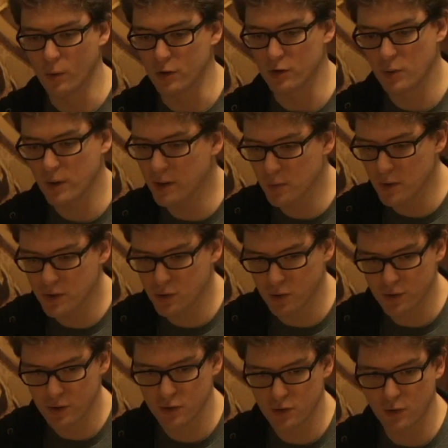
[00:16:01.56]
was really
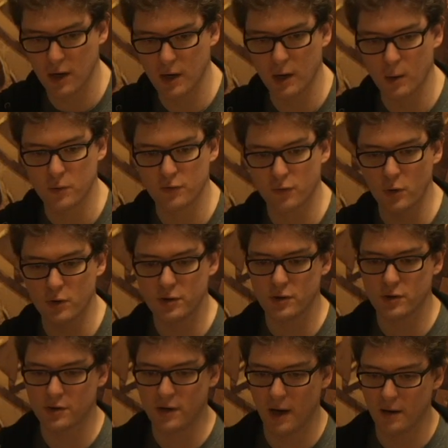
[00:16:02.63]
resource constrained and was forced
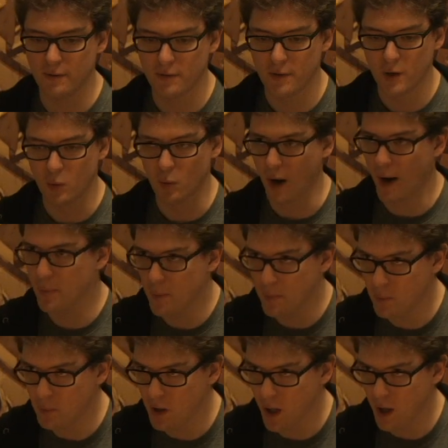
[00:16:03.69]
to just kind of wrap
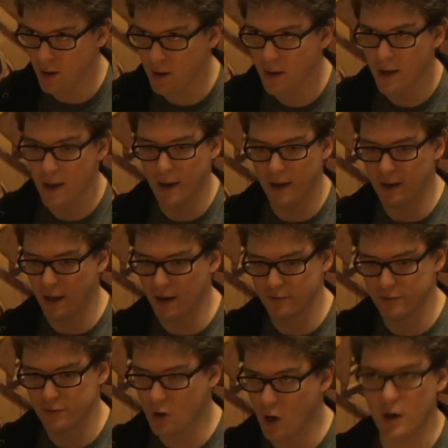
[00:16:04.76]
up a block and kind
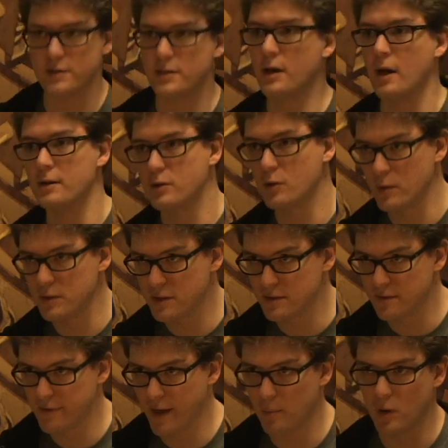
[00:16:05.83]
of toss the
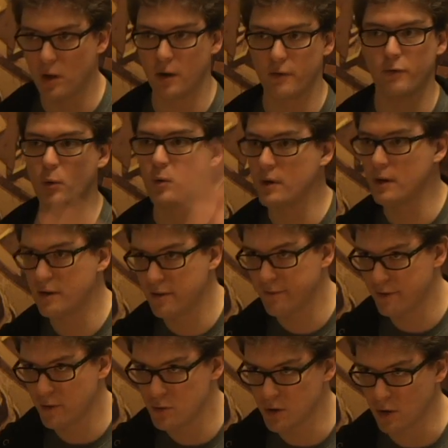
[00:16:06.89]
consequences of that block forward into the
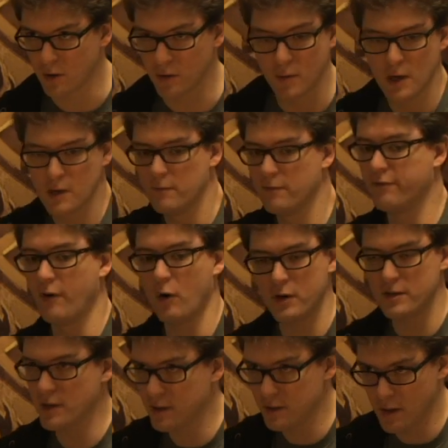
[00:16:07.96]
future,
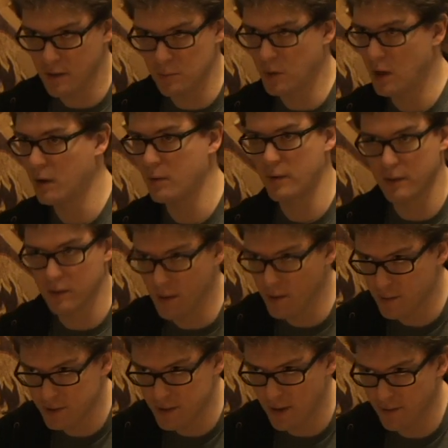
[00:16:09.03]
focus on another block with
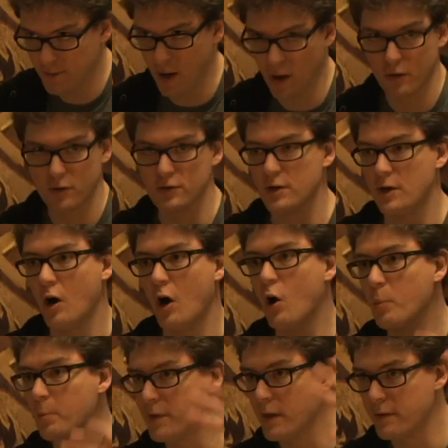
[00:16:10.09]
another set of characters, and
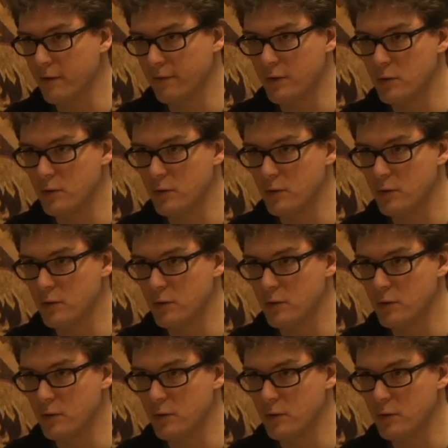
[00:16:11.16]
hope that their